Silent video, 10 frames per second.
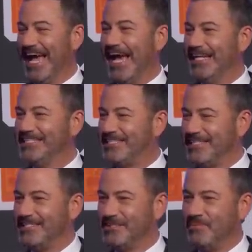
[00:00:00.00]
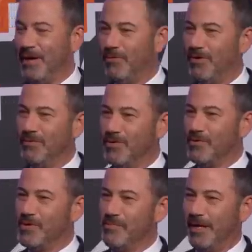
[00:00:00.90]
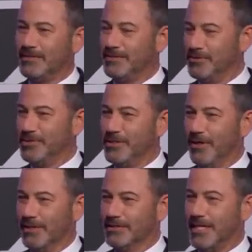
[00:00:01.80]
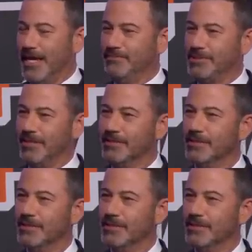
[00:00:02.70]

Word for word: 86 is about what we're about to do to you on this game show.